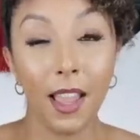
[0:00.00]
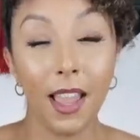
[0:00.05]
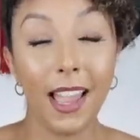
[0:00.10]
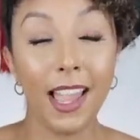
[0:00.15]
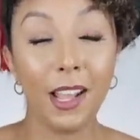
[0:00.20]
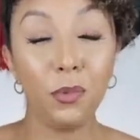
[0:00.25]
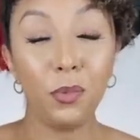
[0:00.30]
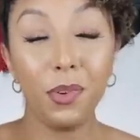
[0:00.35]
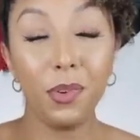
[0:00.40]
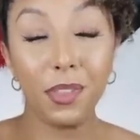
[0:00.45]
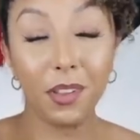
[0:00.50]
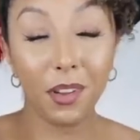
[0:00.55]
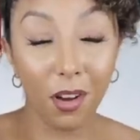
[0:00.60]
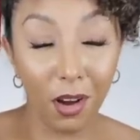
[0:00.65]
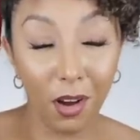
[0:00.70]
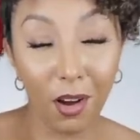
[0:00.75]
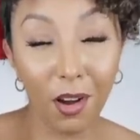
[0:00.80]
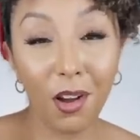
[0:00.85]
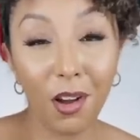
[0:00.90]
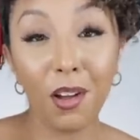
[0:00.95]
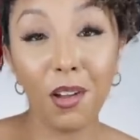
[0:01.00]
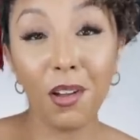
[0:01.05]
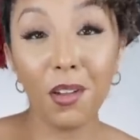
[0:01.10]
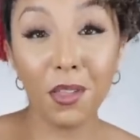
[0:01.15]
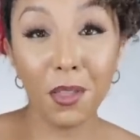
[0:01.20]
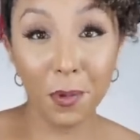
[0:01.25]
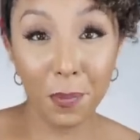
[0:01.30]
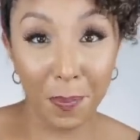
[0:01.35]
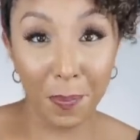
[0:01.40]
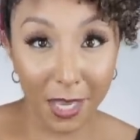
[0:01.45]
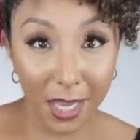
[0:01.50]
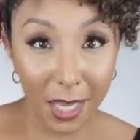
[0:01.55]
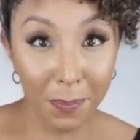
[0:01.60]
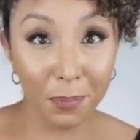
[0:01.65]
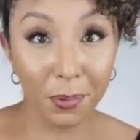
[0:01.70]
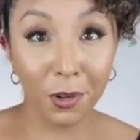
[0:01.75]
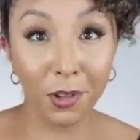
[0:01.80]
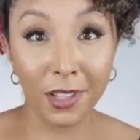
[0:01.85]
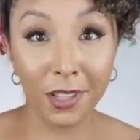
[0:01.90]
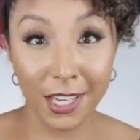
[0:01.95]
And with all the
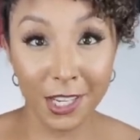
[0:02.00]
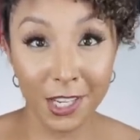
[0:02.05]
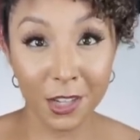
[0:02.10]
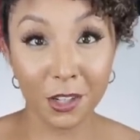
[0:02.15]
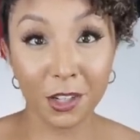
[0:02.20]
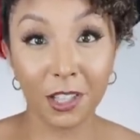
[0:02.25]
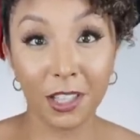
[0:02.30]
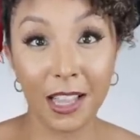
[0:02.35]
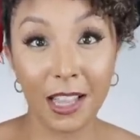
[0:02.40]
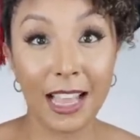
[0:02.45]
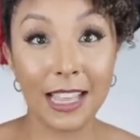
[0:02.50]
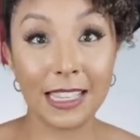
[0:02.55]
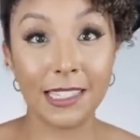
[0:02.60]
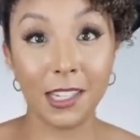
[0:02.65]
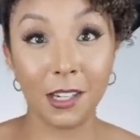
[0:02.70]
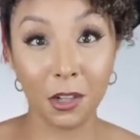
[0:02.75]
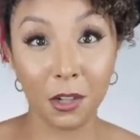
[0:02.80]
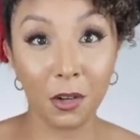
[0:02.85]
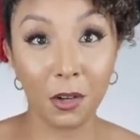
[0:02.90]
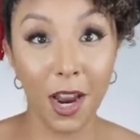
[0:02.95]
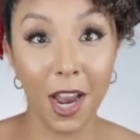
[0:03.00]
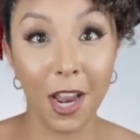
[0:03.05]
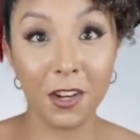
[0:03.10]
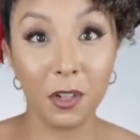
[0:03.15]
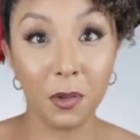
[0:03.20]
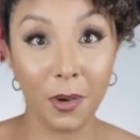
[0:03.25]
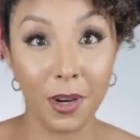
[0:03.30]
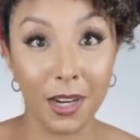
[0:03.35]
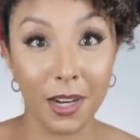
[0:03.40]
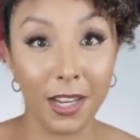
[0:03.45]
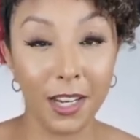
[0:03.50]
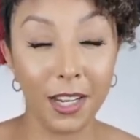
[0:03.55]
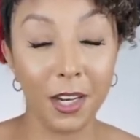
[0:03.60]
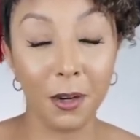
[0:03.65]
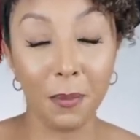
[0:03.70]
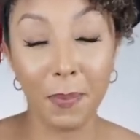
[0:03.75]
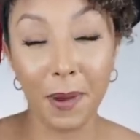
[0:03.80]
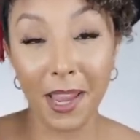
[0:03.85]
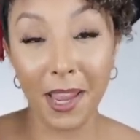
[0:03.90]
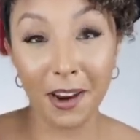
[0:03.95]
people in your class that are graduating,
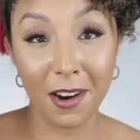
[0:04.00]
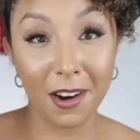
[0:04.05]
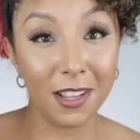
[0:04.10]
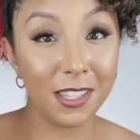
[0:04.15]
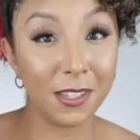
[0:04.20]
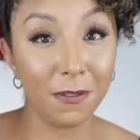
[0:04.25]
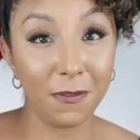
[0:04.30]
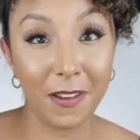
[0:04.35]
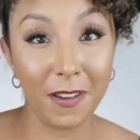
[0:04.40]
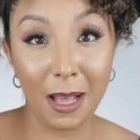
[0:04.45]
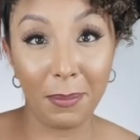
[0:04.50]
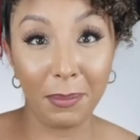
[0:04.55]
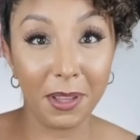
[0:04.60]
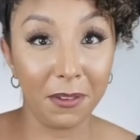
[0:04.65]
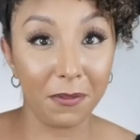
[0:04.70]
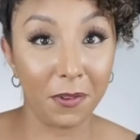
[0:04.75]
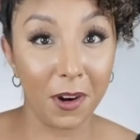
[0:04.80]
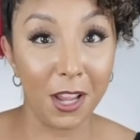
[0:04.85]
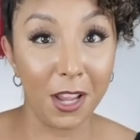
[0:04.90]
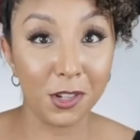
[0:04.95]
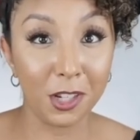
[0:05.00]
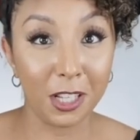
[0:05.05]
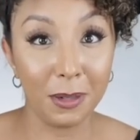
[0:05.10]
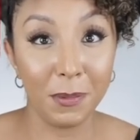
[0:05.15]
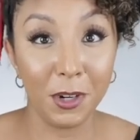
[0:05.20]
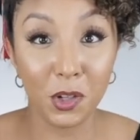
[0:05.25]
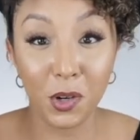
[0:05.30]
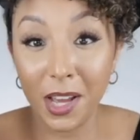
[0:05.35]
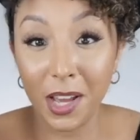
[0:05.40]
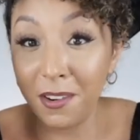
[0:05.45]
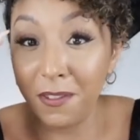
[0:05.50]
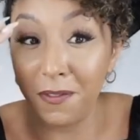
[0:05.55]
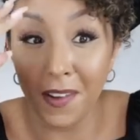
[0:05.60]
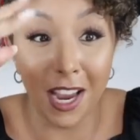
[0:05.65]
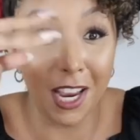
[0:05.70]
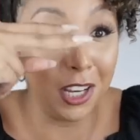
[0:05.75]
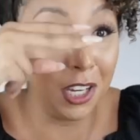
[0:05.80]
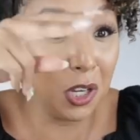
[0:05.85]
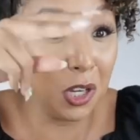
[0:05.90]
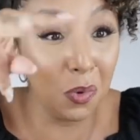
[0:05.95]
your parents, family, friends are going to be trying to
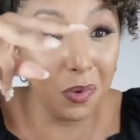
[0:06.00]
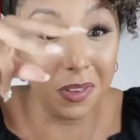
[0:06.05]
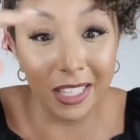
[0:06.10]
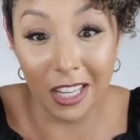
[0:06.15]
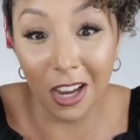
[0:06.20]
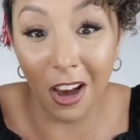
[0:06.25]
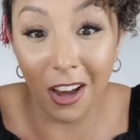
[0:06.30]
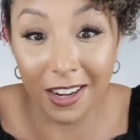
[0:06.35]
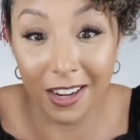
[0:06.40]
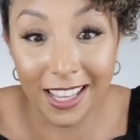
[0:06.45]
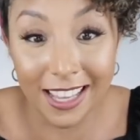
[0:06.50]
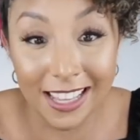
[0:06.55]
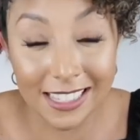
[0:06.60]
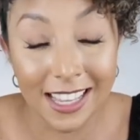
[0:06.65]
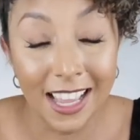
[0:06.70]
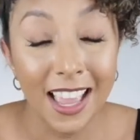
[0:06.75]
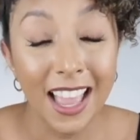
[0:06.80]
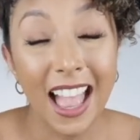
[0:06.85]
find you in the audience,